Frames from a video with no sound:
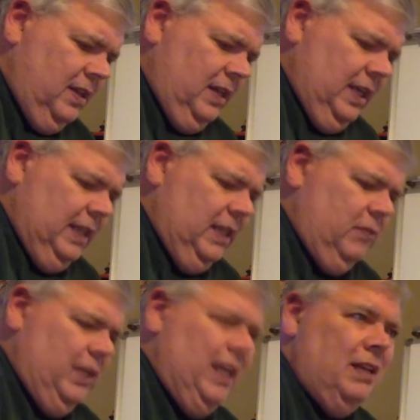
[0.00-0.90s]
And then
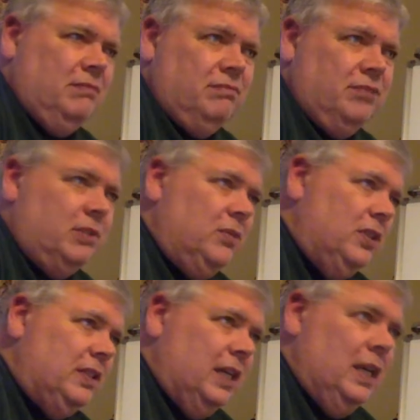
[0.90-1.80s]
we had some
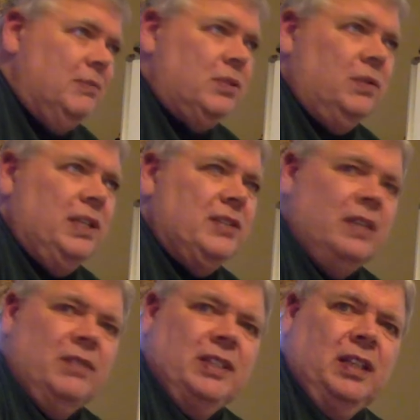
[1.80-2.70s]
good times,
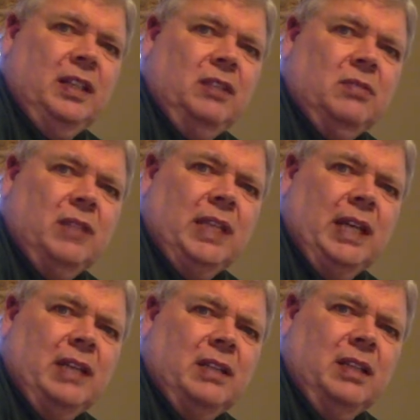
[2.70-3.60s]
2017,
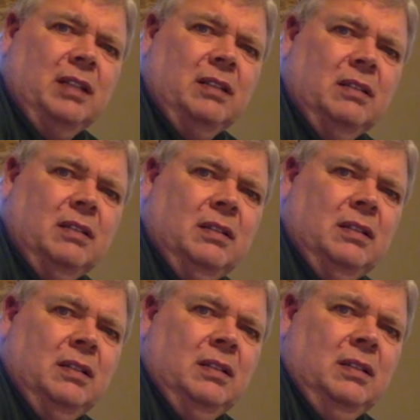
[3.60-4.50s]
2018,
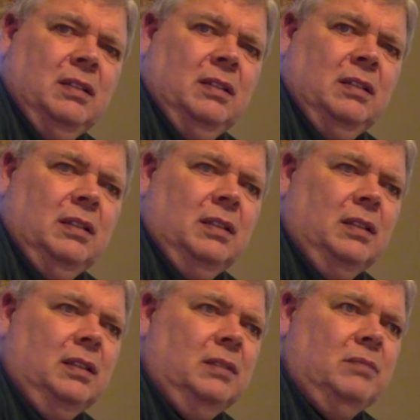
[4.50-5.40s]

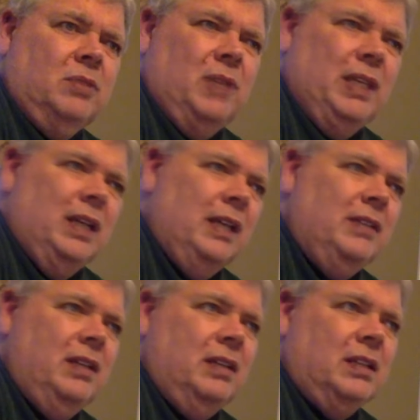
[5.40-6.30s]

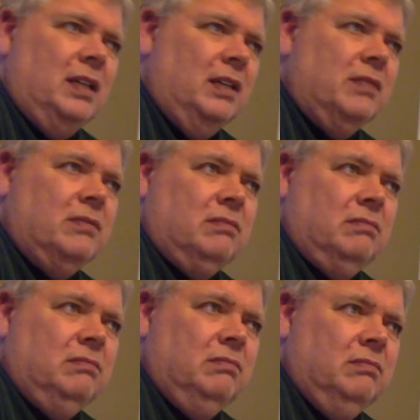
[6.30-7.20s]
2019, it kind of
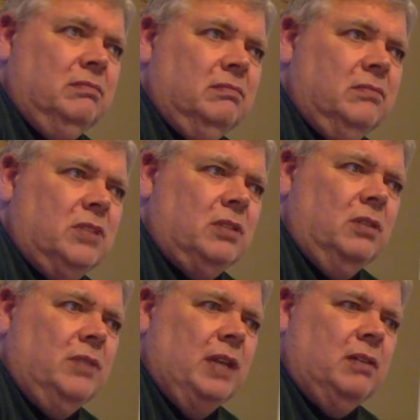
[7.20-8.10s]

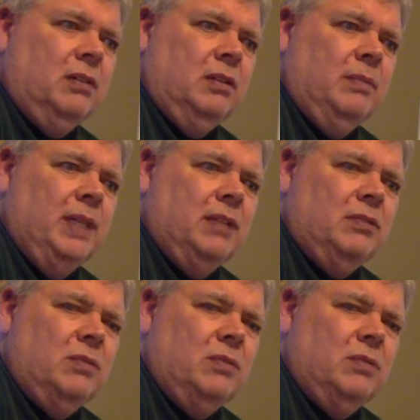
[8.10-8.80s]
slowed down a little bit.